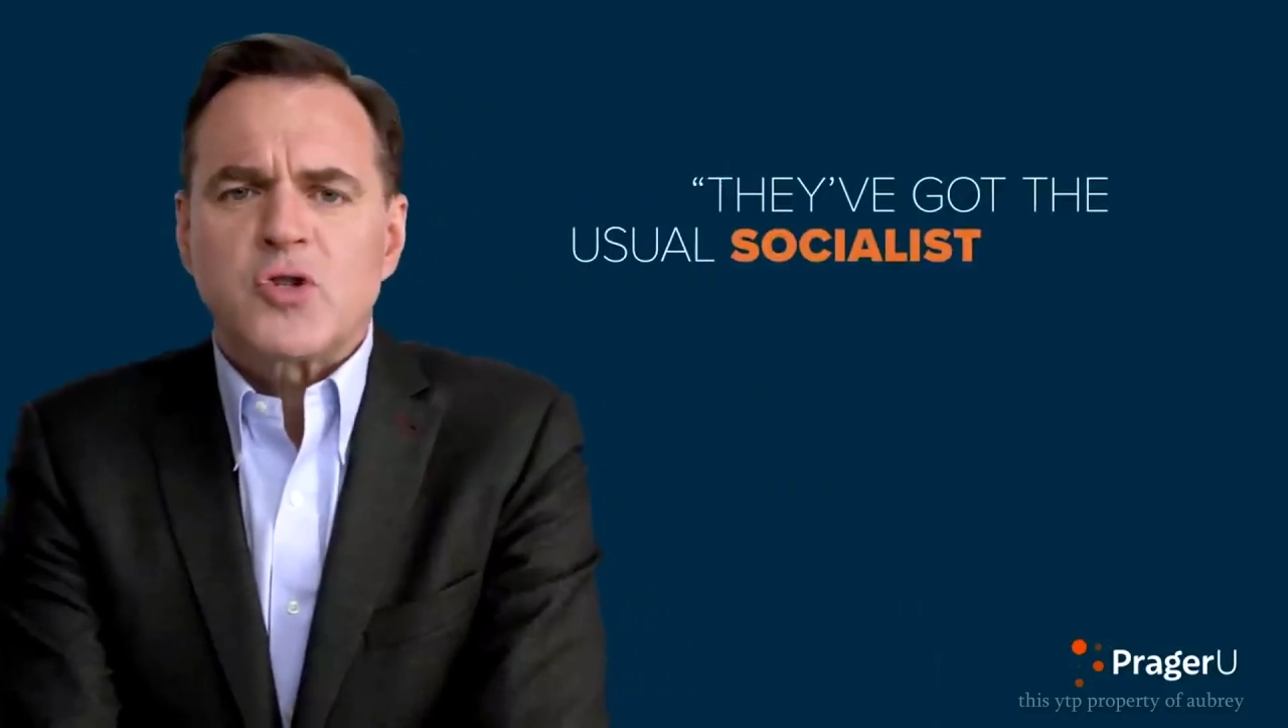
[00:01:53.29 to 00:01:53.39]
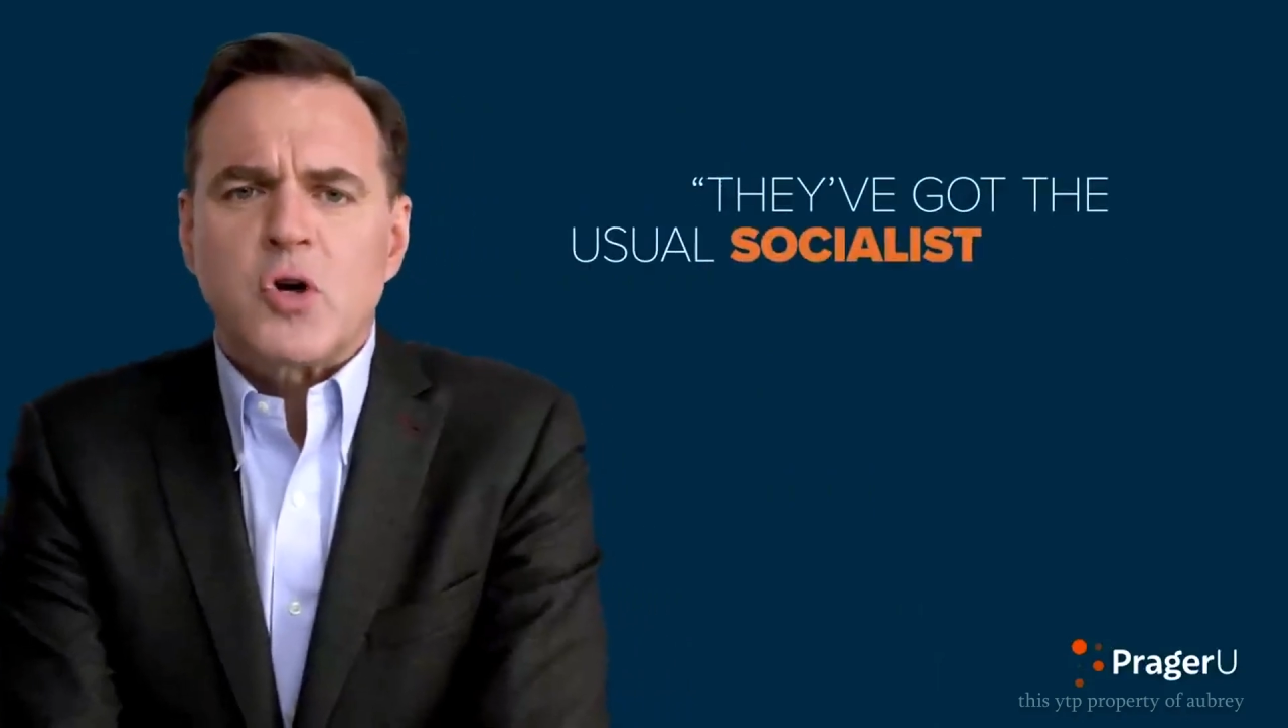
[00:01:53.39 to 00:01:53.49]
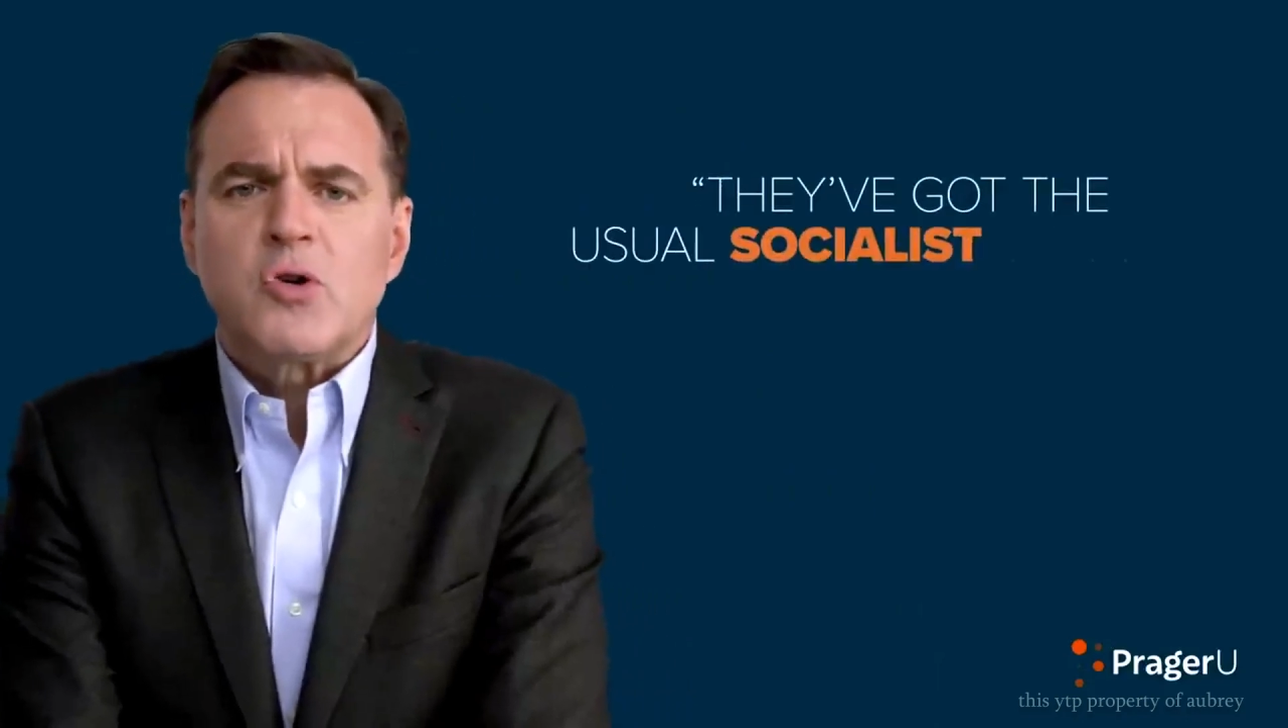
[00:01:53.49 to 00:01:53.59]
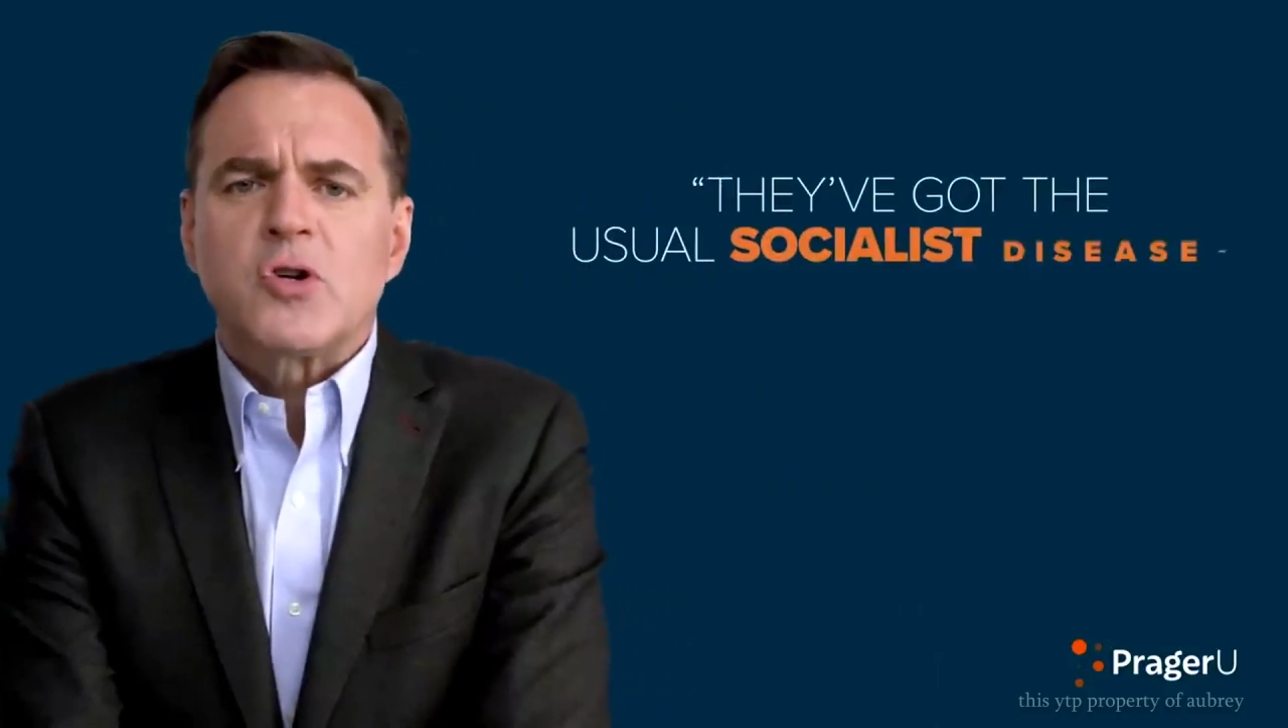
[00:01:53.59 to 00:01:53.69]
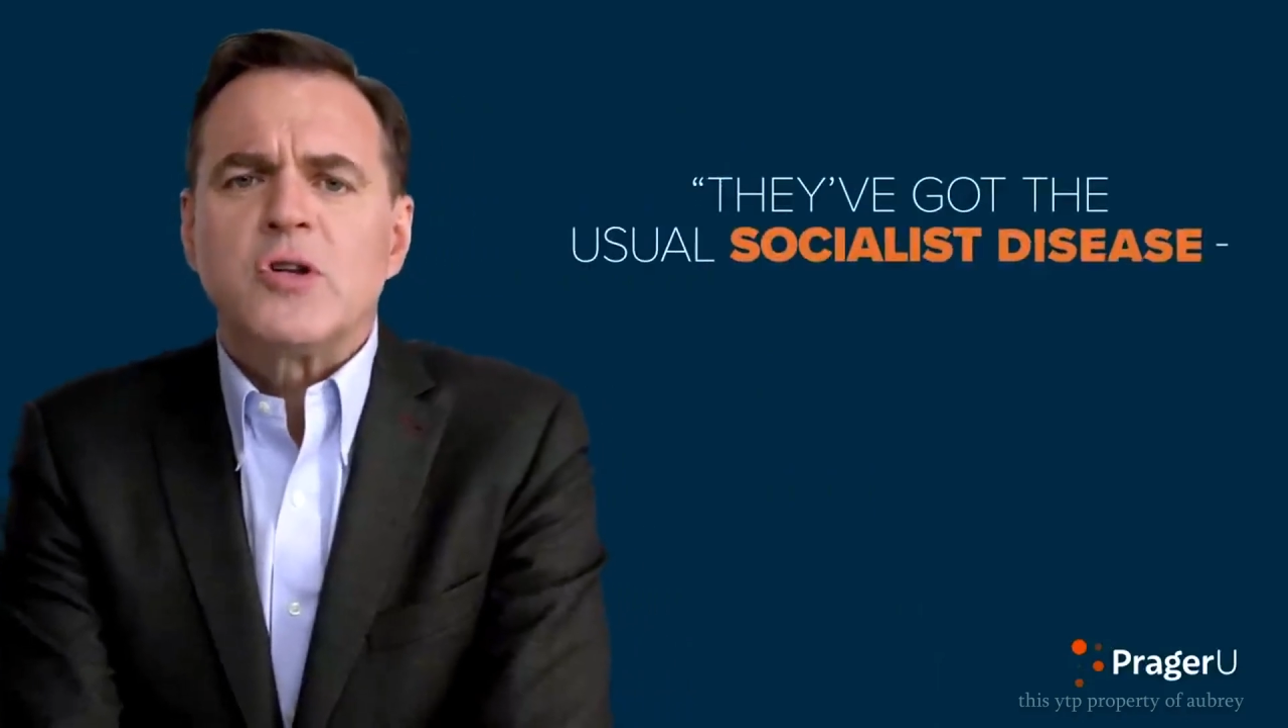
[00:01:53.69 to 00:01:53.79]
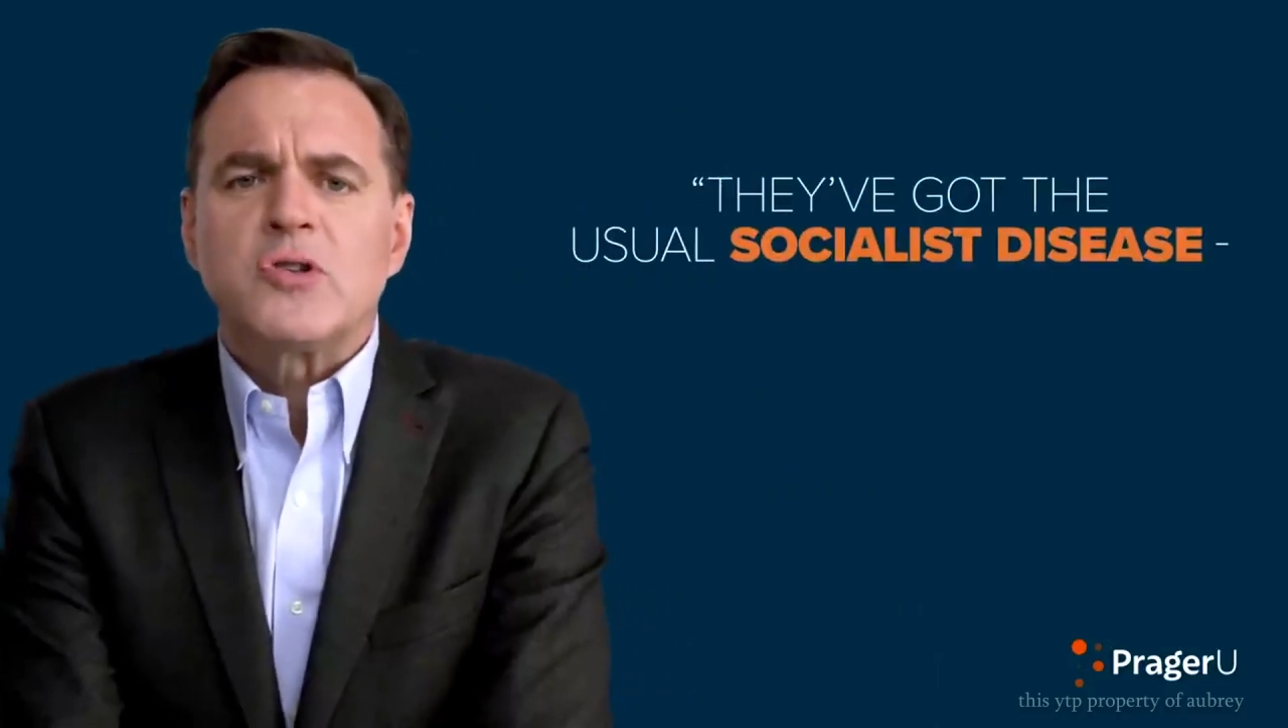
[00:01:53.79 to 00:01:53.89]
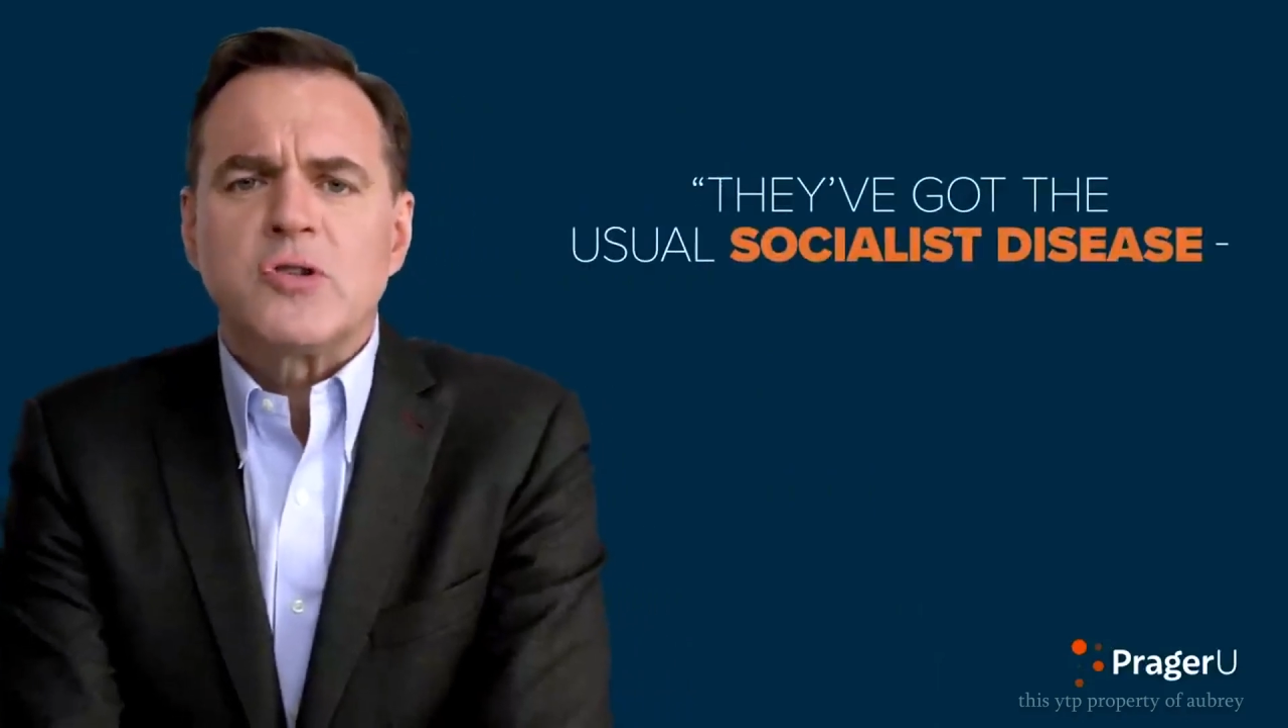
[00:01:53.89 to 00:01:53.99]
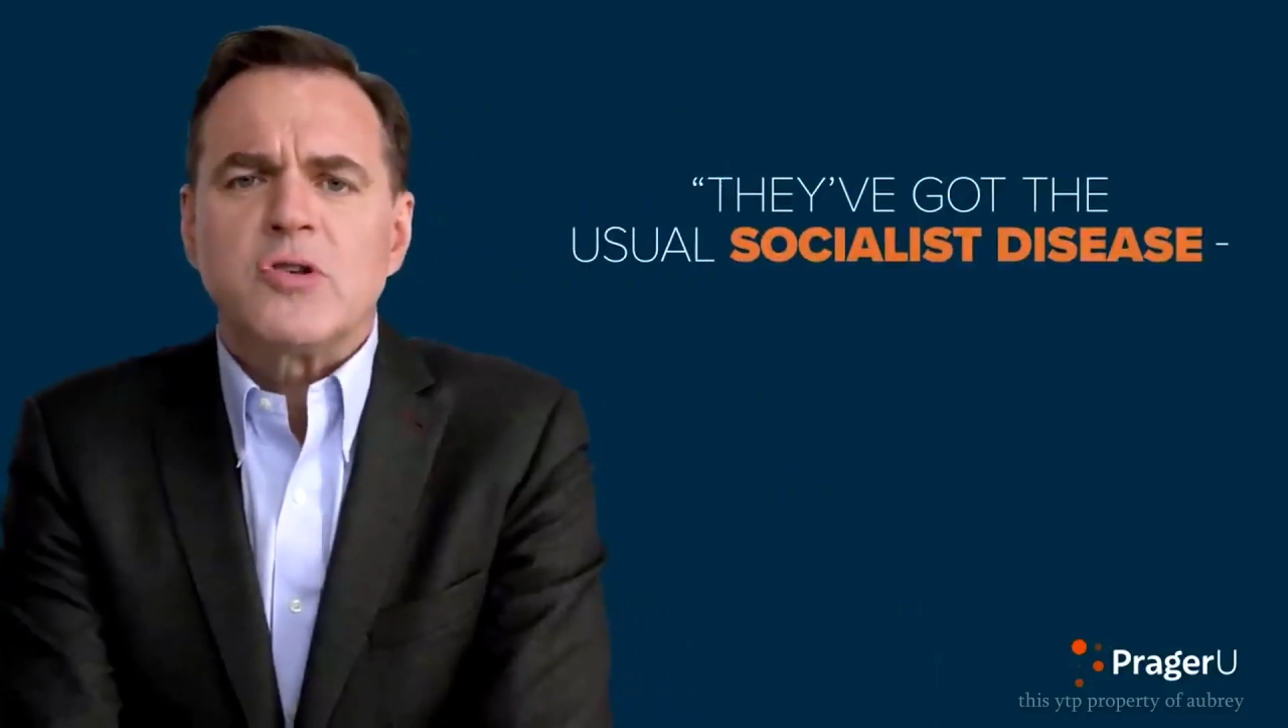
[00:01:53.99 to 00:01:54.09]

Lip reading: socialist